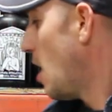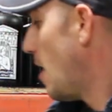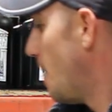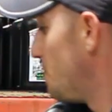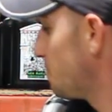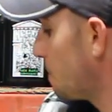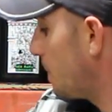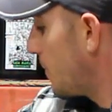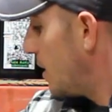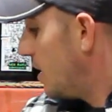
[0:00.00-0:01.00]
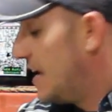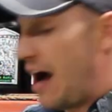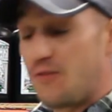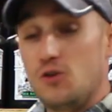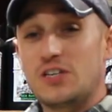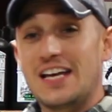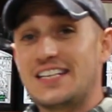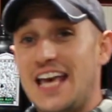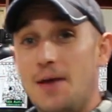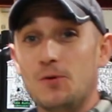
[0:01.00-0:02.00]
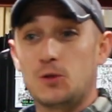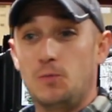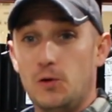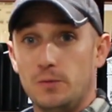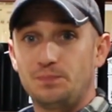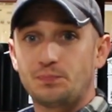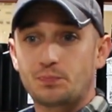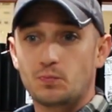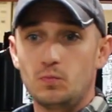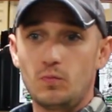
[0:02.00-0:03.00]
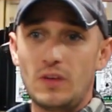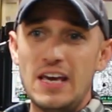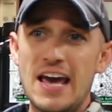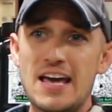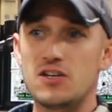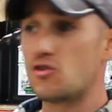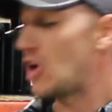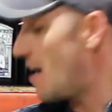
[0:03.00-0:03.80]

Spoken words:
Now, if you're using a tablespoon and you're